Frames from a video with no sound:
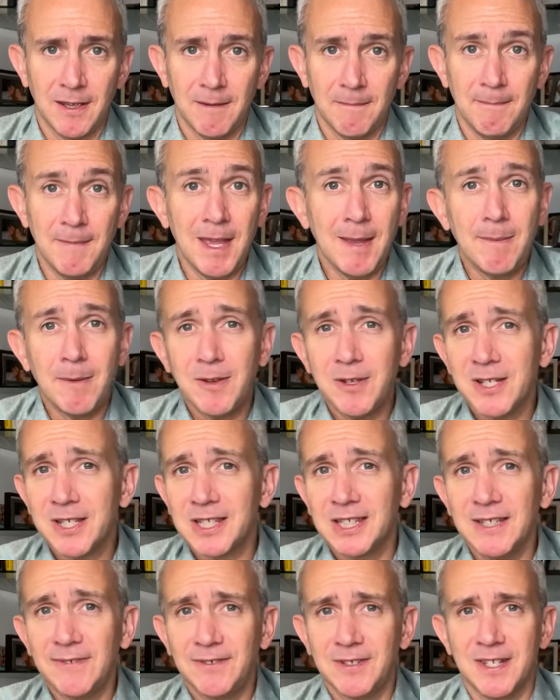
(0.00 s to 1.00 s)
Maybe you just
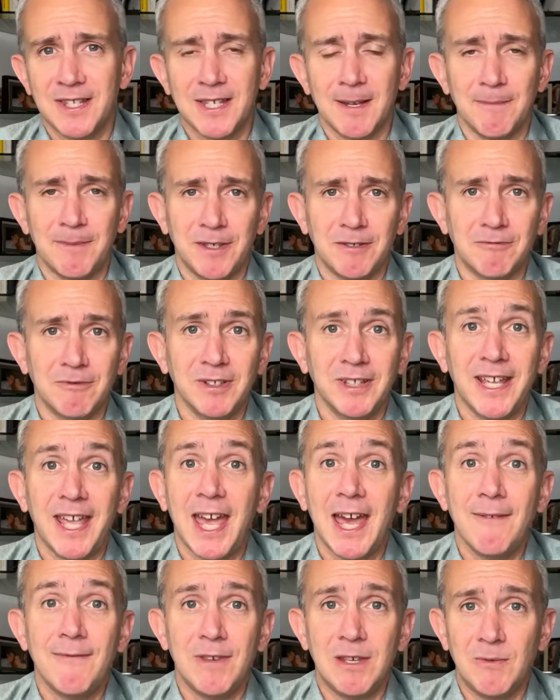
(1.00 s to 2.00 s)
lifted something really
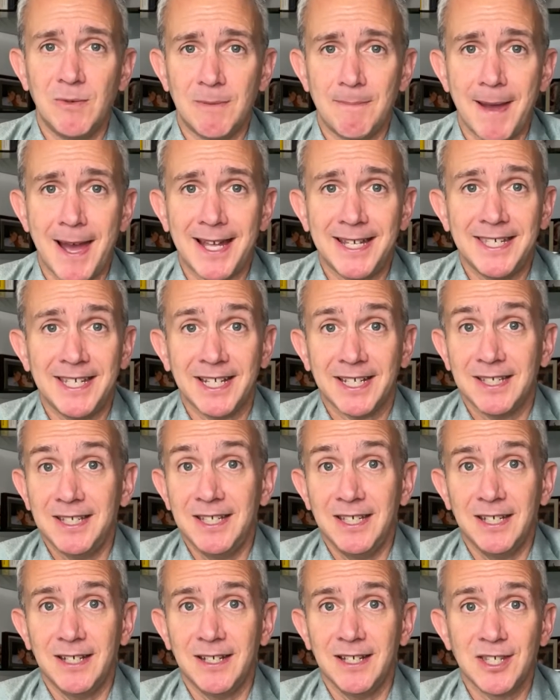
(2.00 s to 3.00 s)
heavy with bad technique,